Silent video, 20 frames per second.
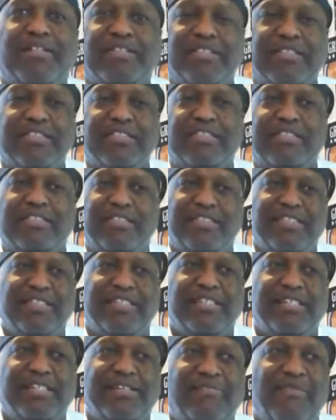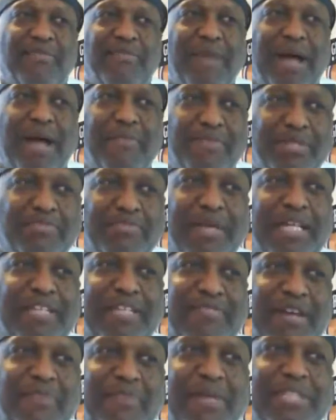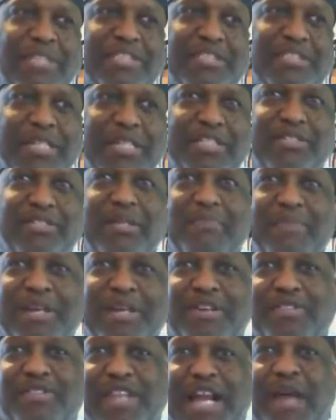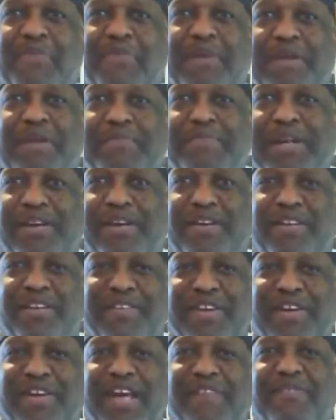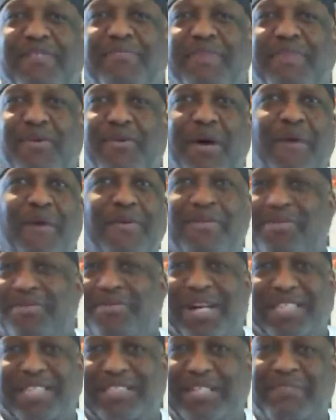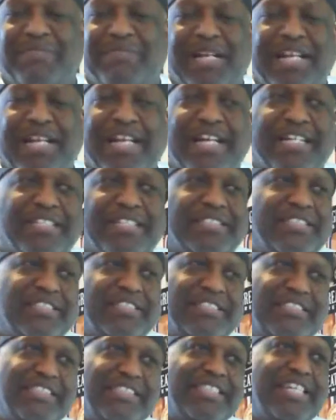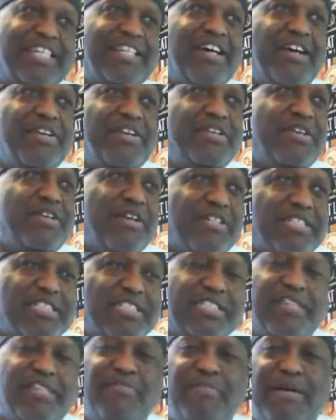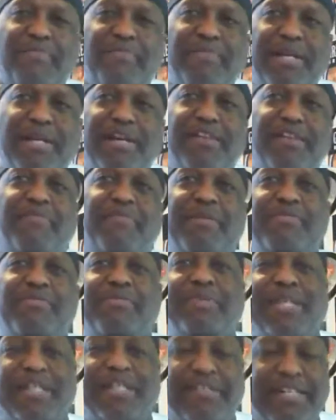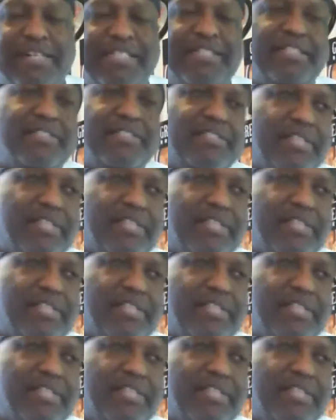Because from my perspective, if I watch somebody drink beer, then I want a beer. And if I don't have a beer, why would I want to watch anybody else? And she's like, no, you know all this stuff about beer and people be interested.